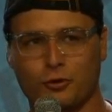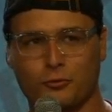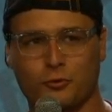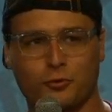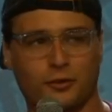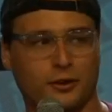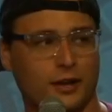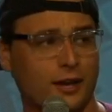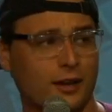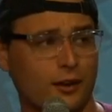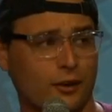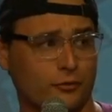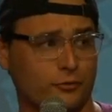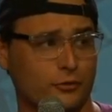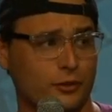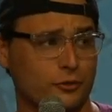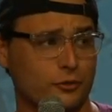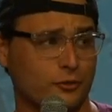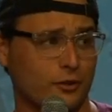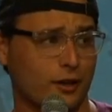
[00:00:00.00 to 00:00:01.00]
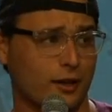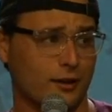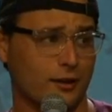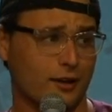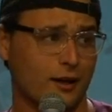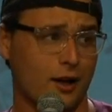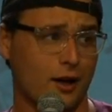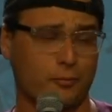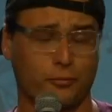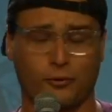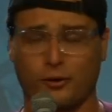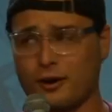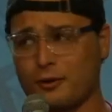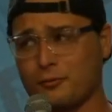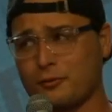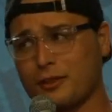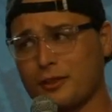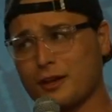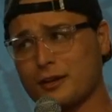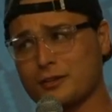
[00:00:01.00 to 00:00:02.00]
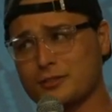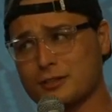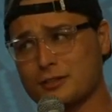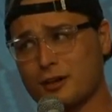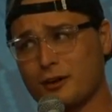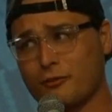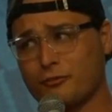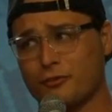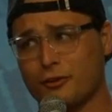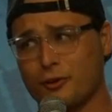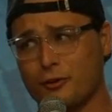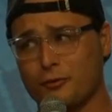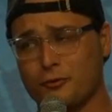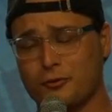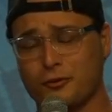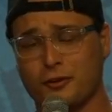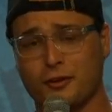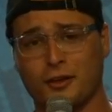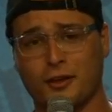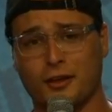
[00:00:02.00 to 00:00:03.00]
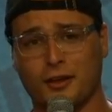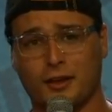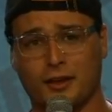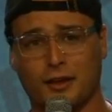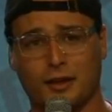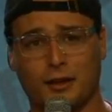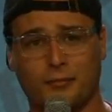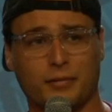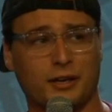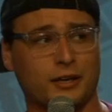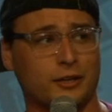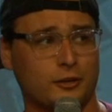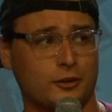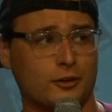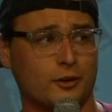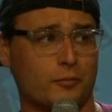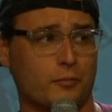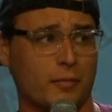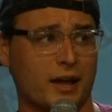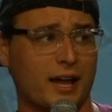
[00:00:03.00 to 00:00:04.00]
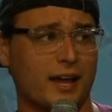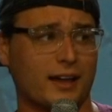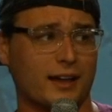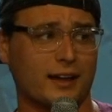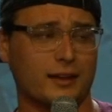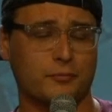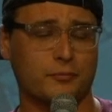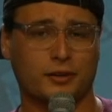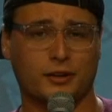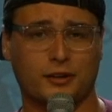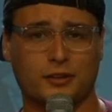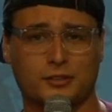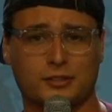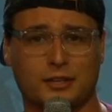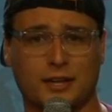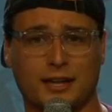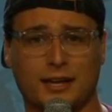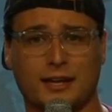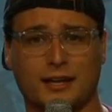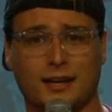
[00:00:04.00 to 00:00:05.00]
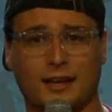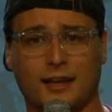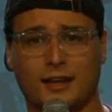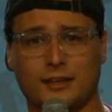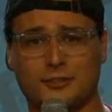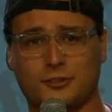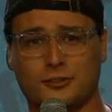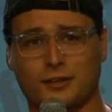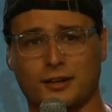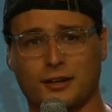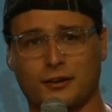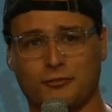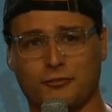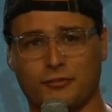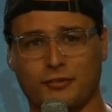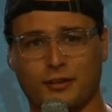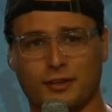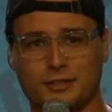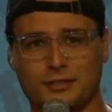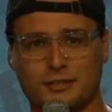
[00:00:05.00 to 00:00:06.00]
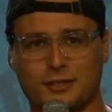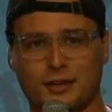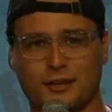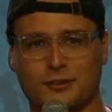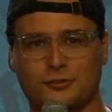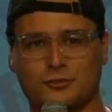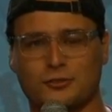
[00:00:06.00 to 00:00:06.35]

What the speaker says: Well, now if you try to operate without a cell phone, I mean, you're in a bind because landlines are getting phased out.